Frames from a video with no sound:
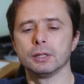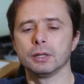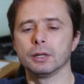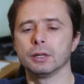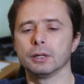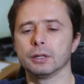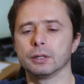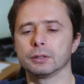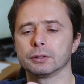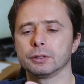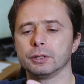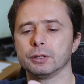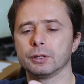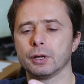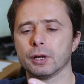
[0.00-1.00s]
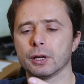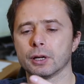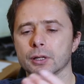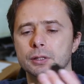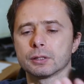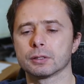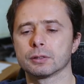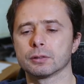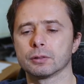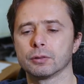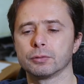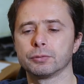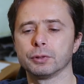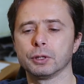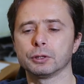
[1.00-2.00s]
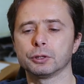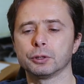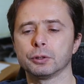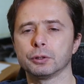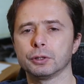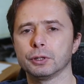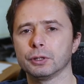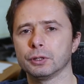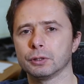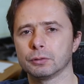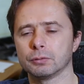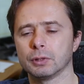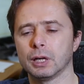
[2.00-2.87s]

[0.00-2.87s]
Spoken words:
And it has a filter on it.